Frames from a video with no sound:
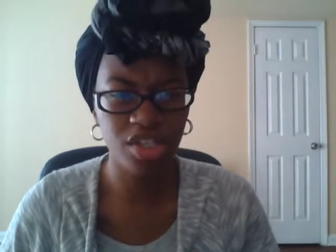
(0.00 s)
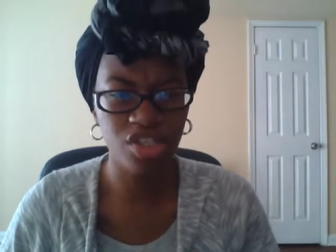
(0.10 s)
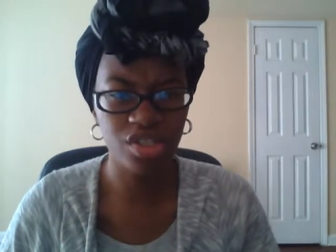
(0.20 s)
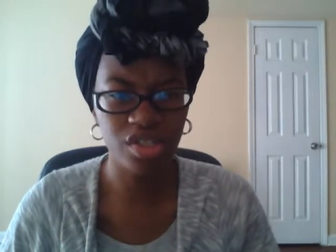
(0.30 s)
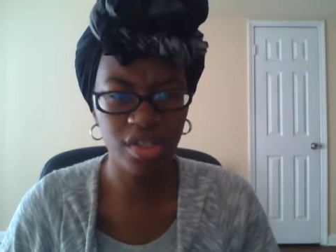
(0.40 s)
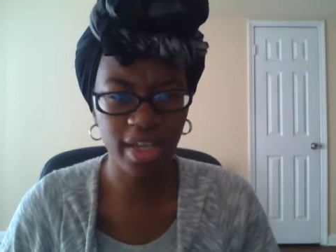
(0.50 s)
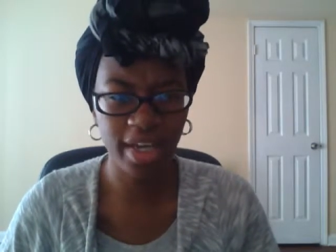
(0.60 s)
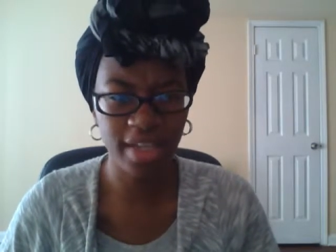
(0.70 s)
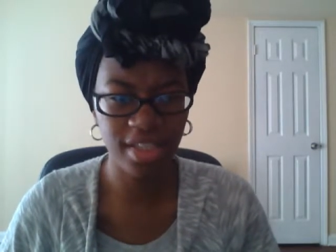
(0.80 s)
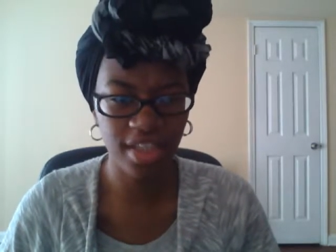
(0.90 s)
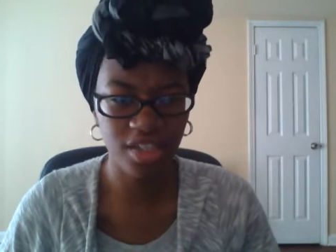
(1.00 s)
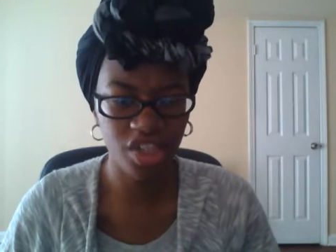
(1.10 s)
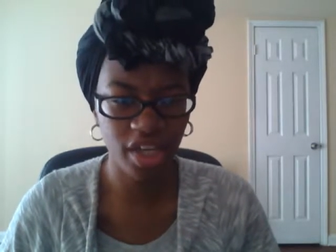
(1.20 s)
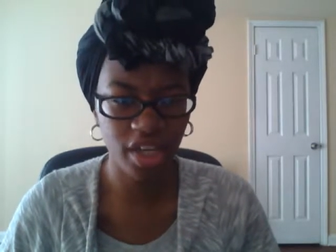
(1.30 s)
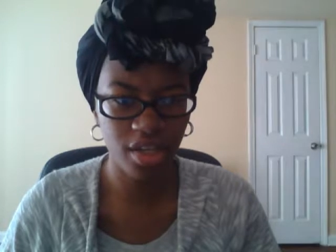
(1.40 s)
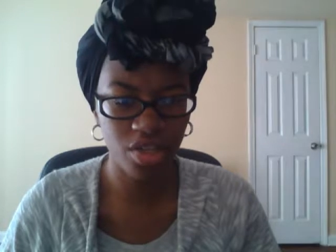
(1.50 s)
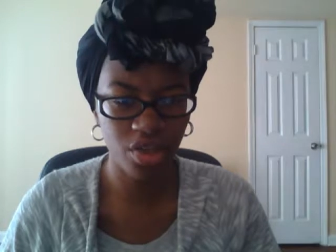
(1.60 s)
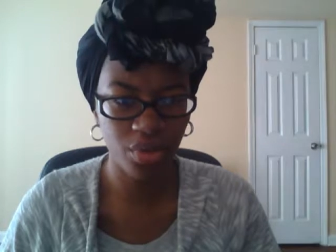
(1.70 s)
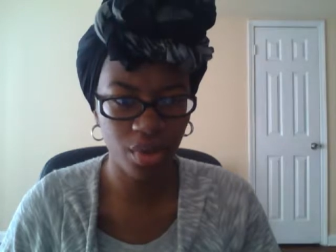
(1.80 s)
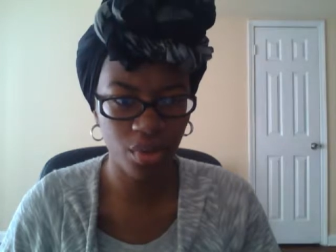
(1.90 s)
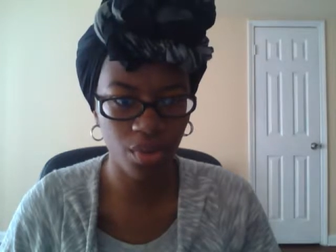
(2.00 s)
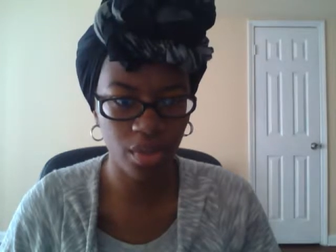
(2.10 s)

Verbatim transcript: to just, like I said, change and grow.